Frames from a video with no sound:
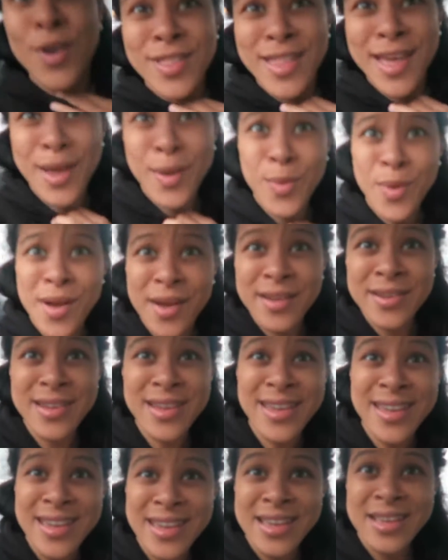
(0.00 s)
All I want
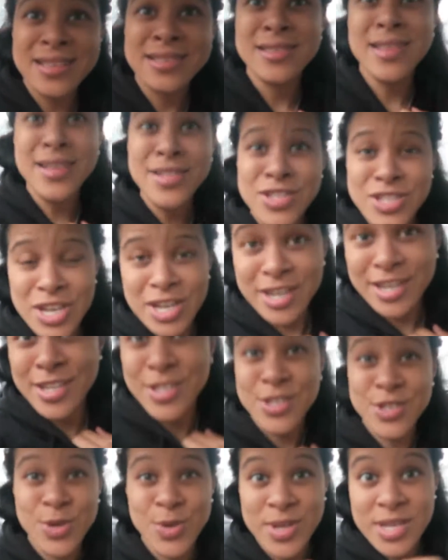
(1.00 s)
is
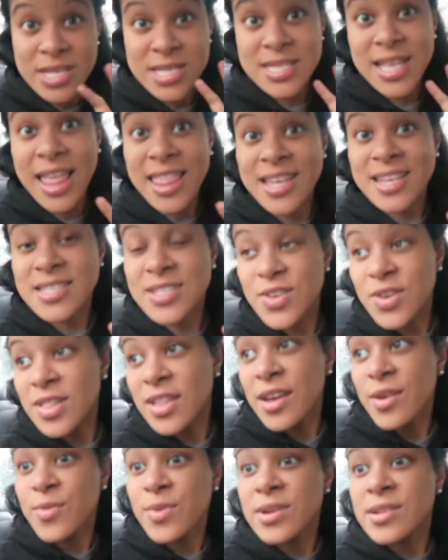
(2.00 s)
Dunkin' Donuts. That's all
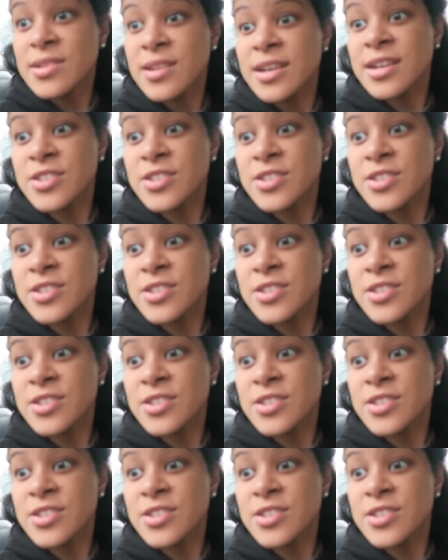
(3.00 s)
I want,